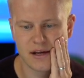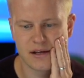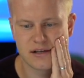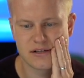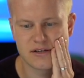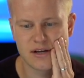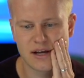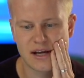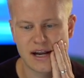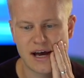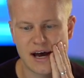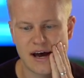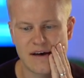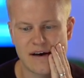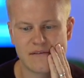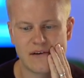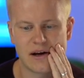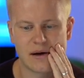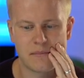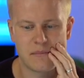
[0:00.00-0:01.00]
So you can
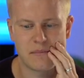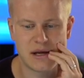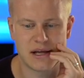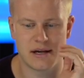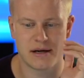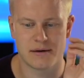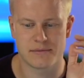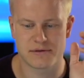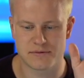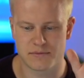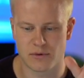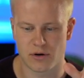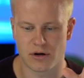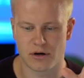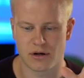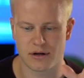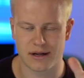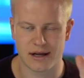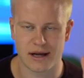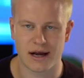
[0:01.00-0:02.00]
have like medium,
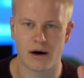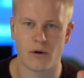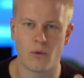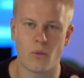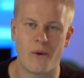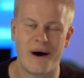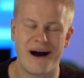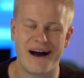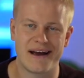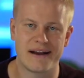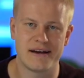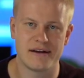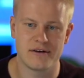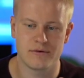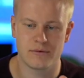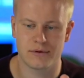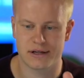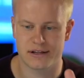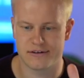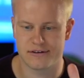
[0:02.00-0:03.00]
small, like how wide do you
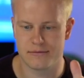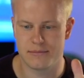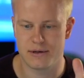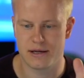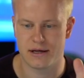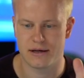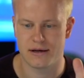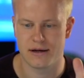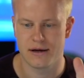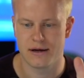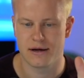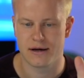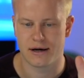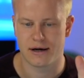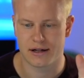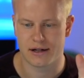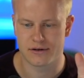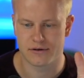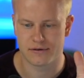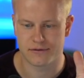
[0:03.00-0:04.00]
want it to be?
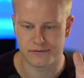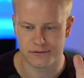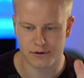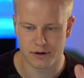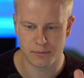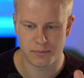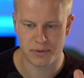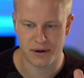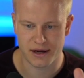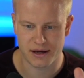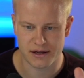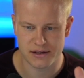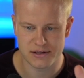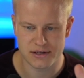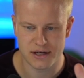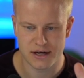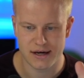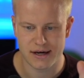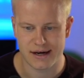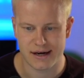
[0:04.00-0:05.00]
I'll do full
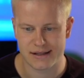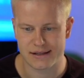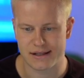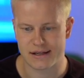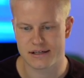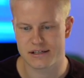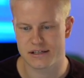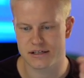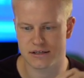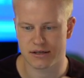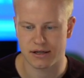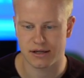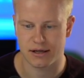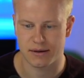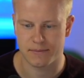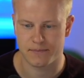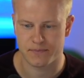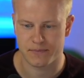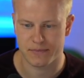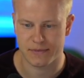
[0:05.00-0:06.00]
page, and then it's just
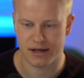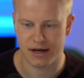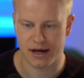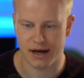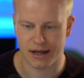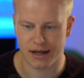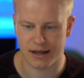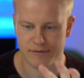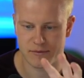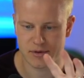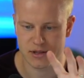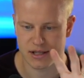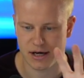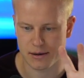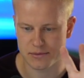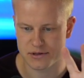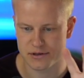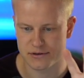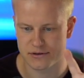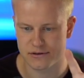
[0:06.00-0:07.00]
gonna uh, give me the
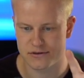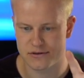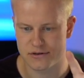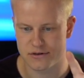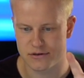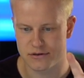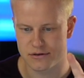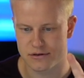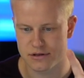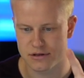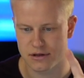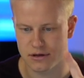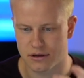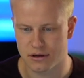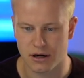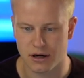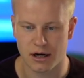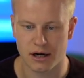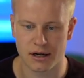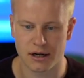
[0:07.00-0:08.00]
option to choose
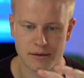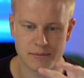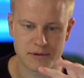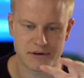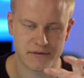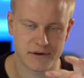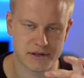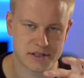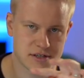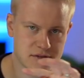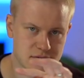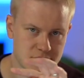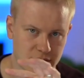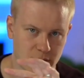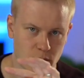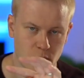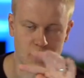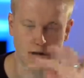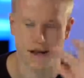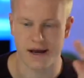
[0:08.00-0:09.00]
column if I just like
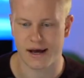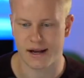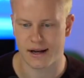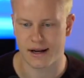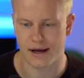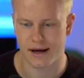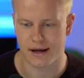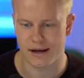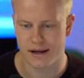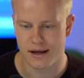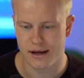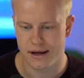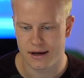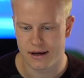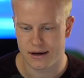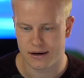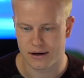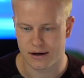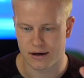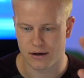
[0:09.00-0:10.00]
want a headline,
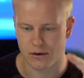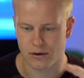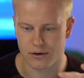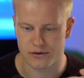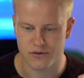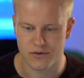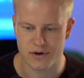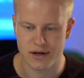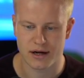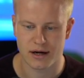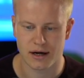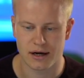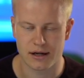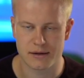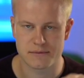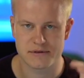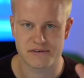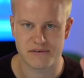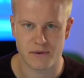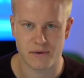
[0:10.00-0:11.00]
uh, or three
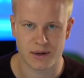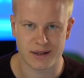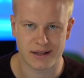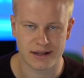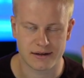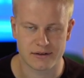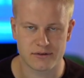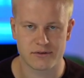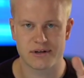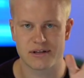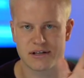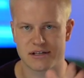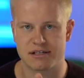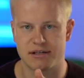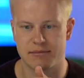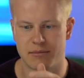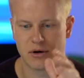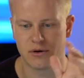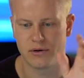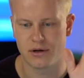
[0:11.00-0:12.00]
columns if I want like three
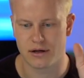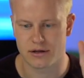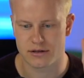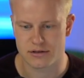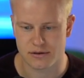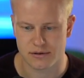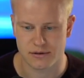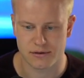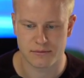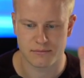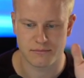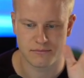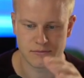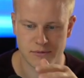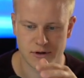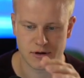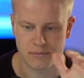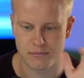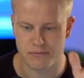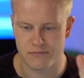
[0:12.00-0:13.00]
testimonials, or
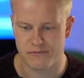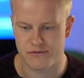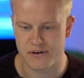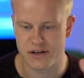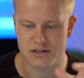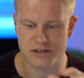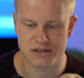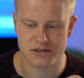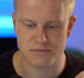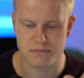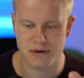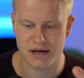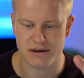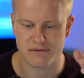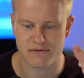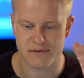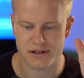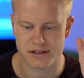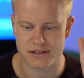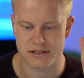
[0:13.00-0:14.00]
you know features,
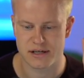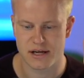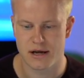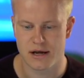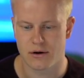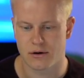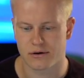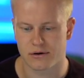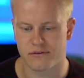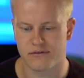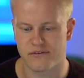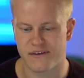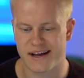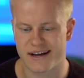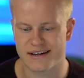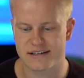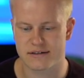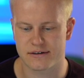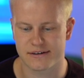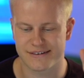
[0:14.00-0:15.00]
benefits, or
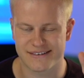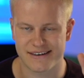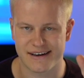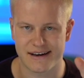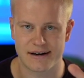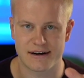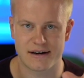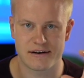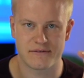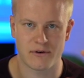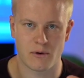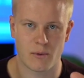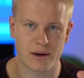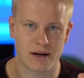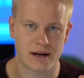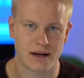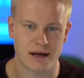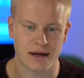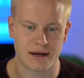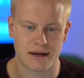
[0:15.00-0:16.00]
flex container if I want
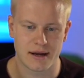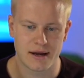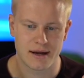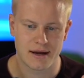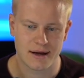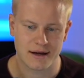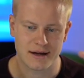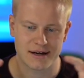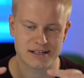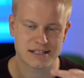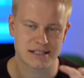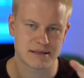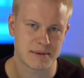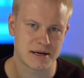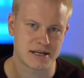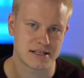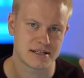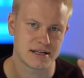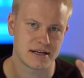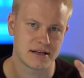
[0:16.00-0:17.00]
to like
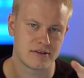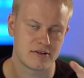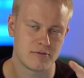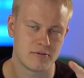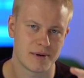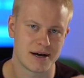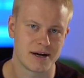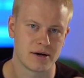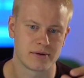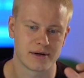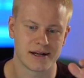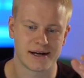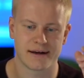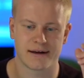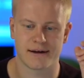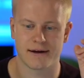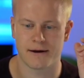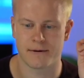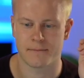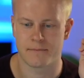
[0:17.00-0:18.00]
customize it to my own
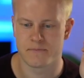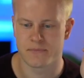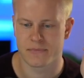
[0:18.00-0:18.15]
liking.